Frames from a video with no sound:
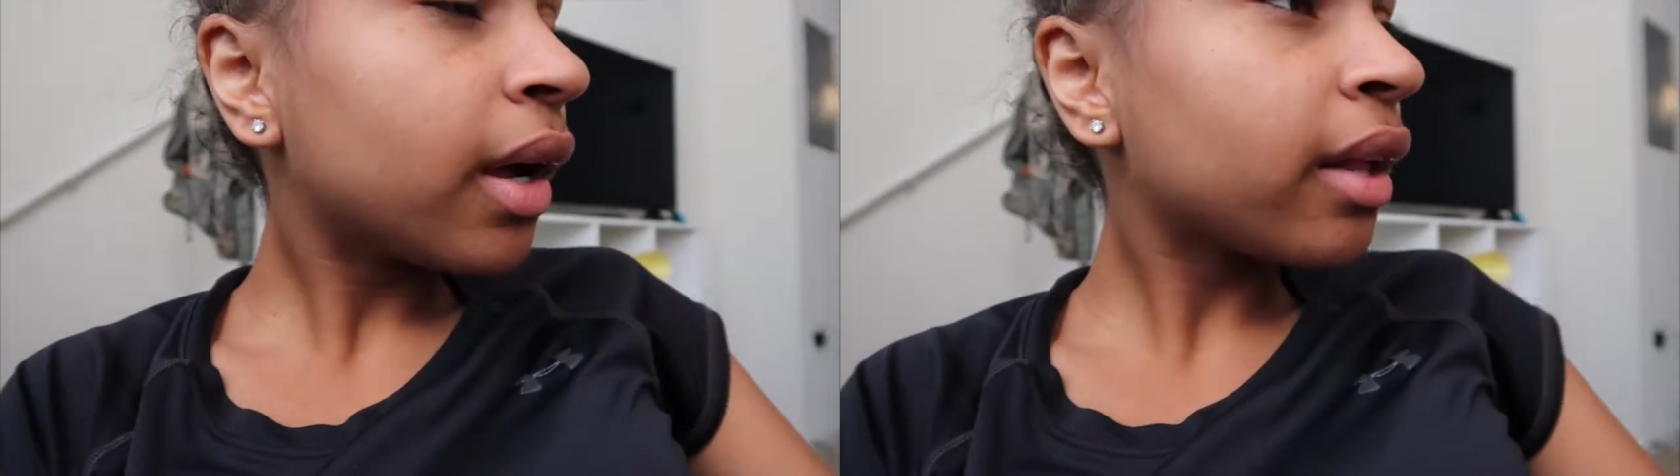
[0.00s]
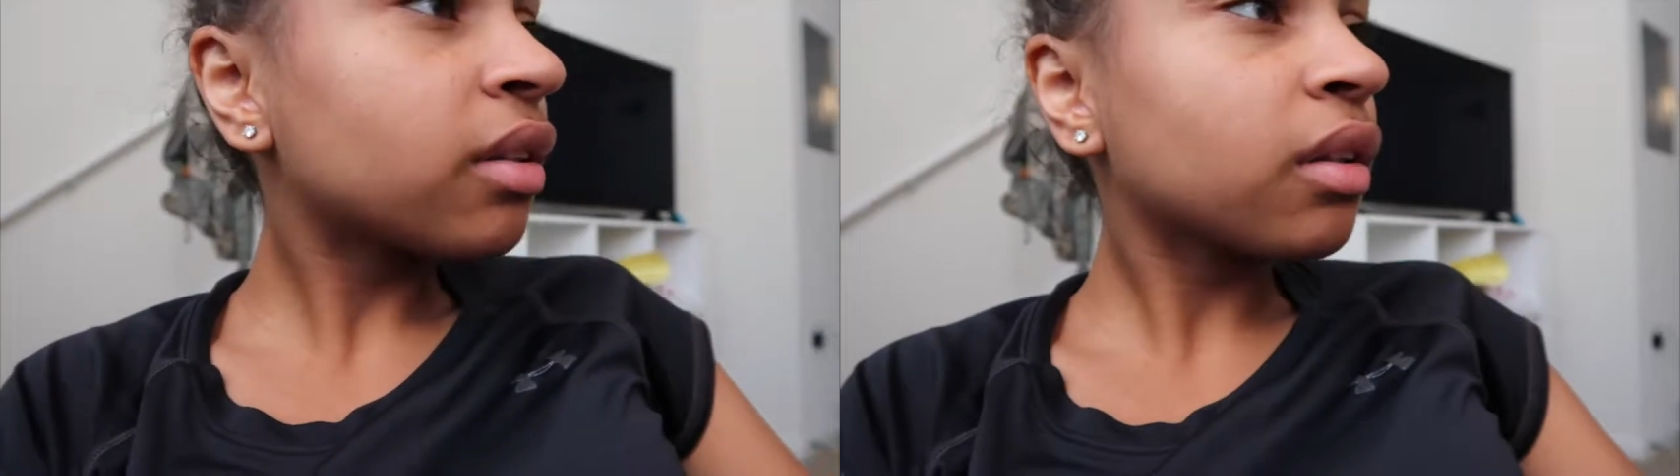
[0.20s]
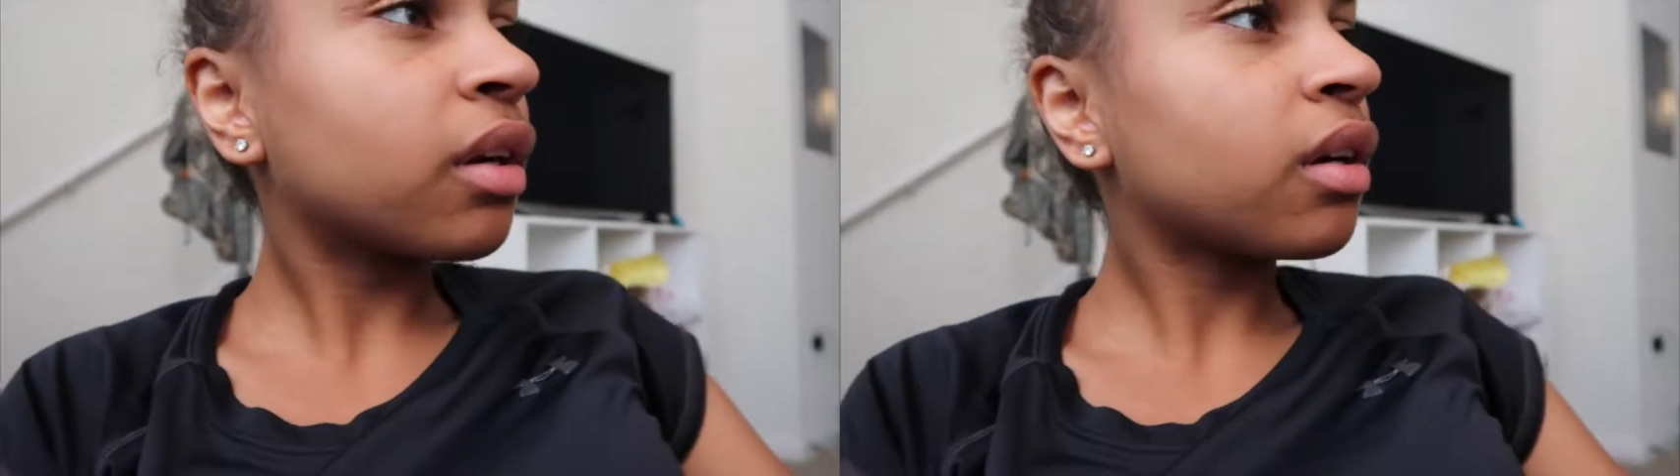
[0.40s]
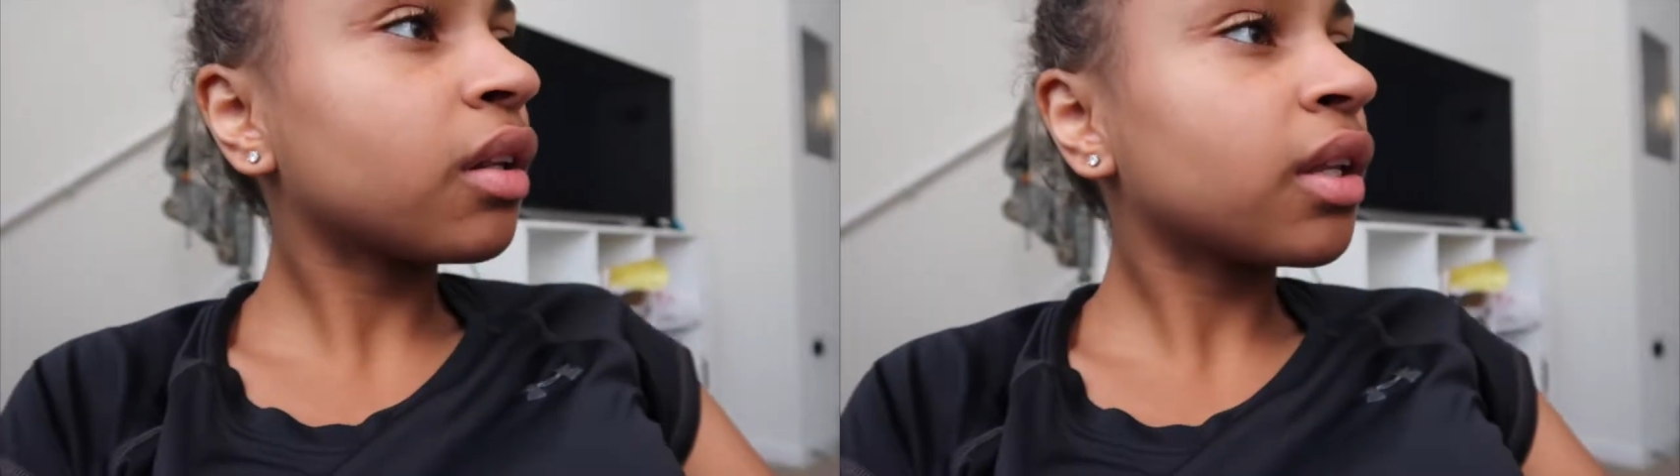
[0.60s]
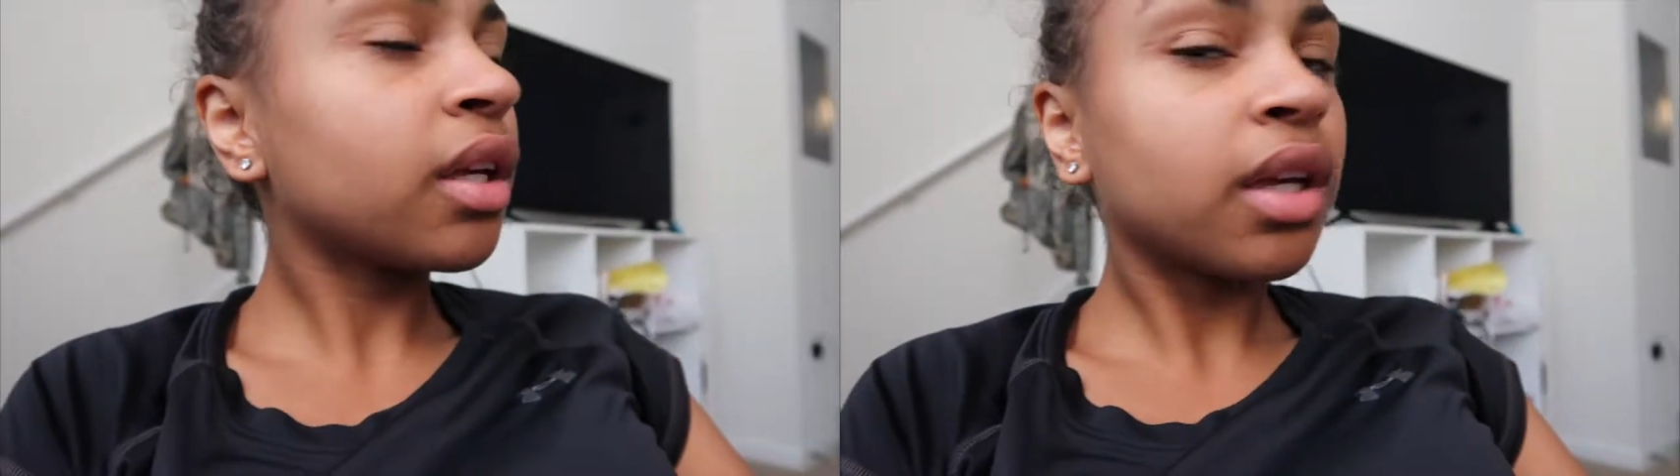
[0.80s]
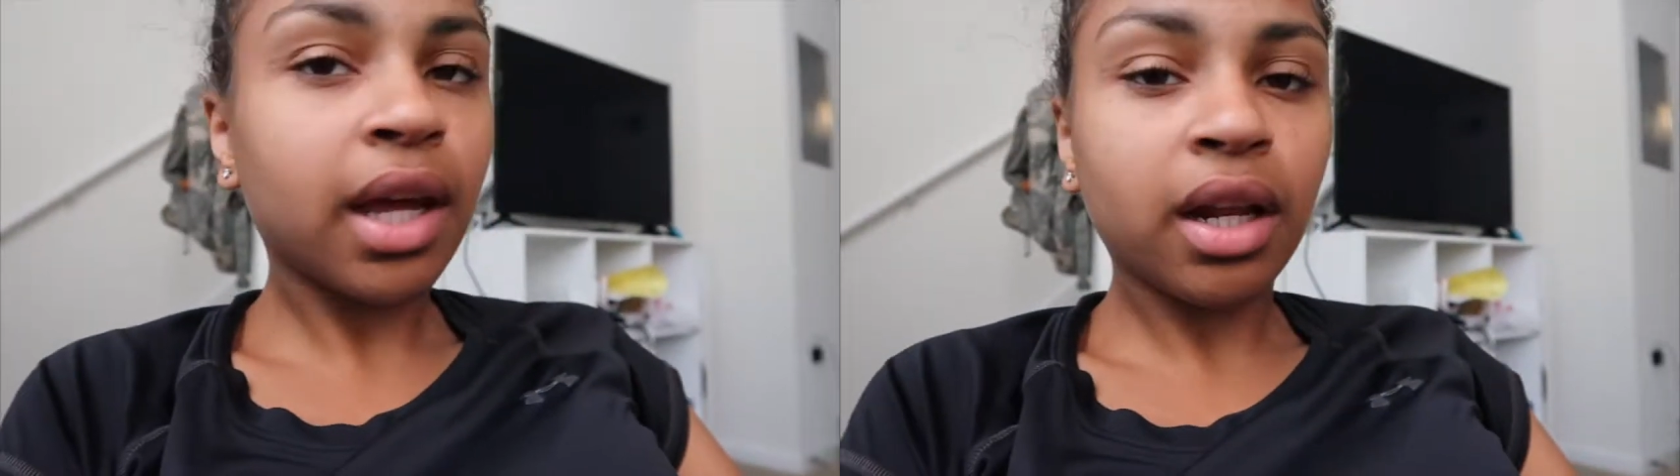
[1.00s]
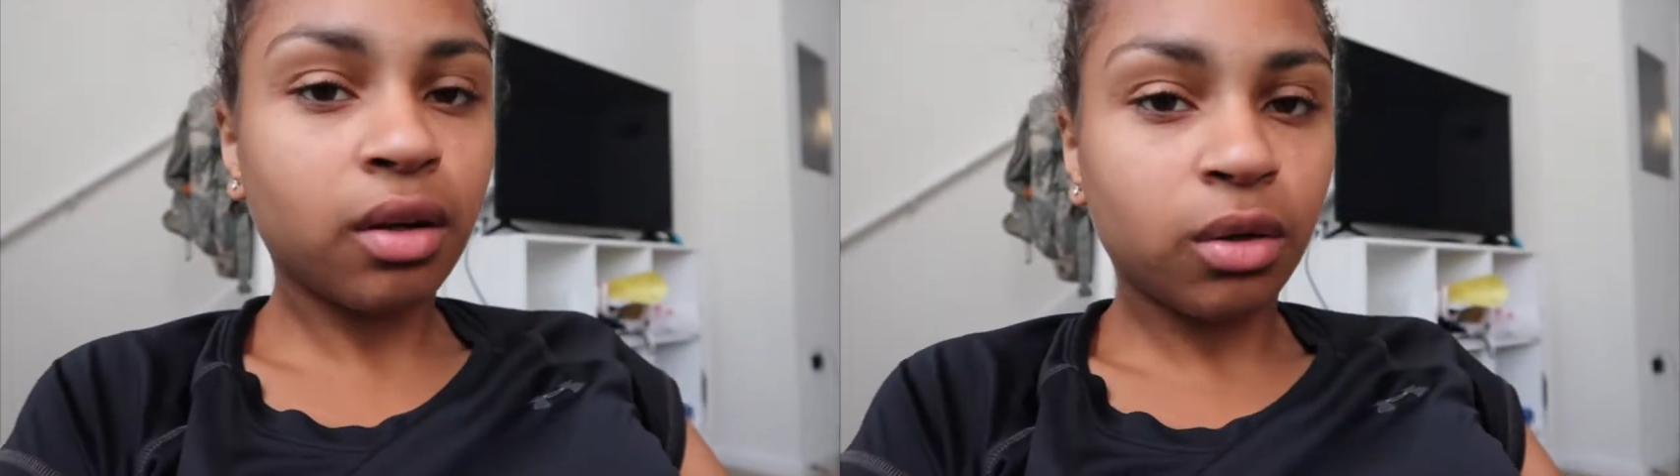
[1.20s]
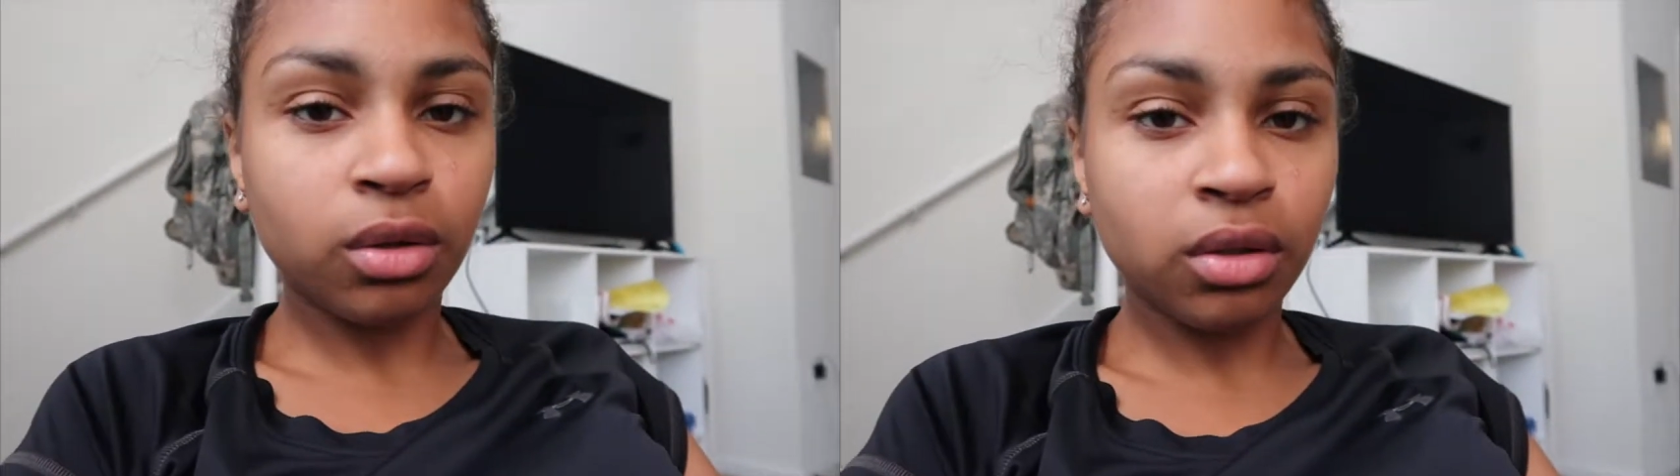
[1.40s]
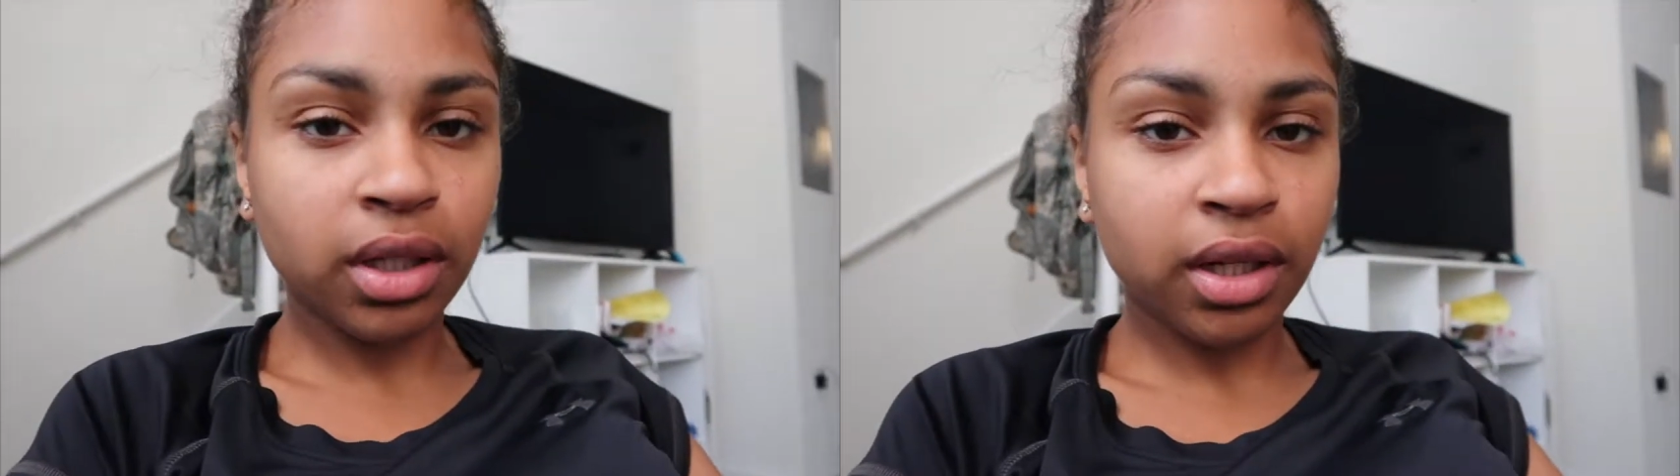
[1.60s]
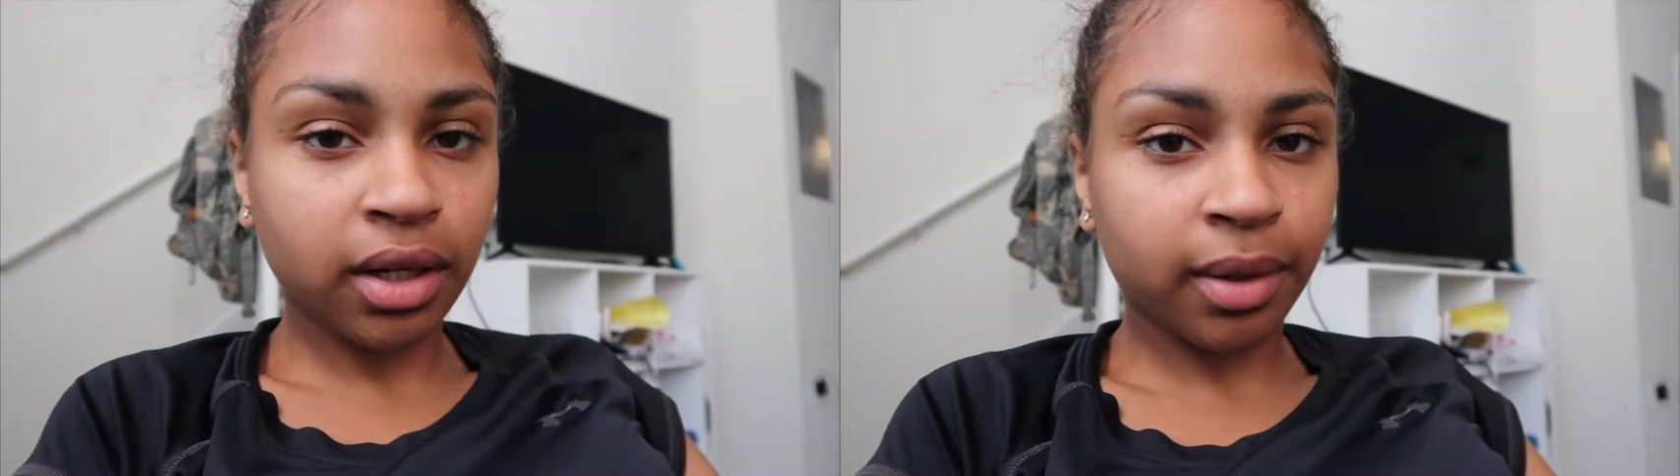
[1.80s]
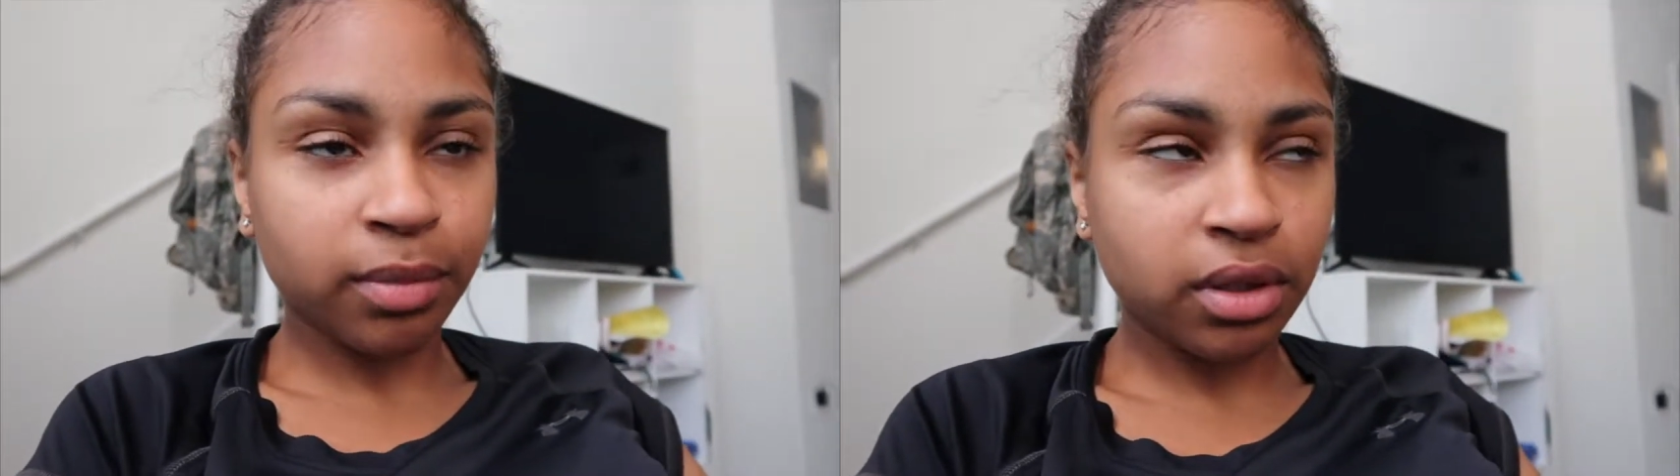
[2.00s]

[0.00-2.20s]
It's literally getting cold and I'm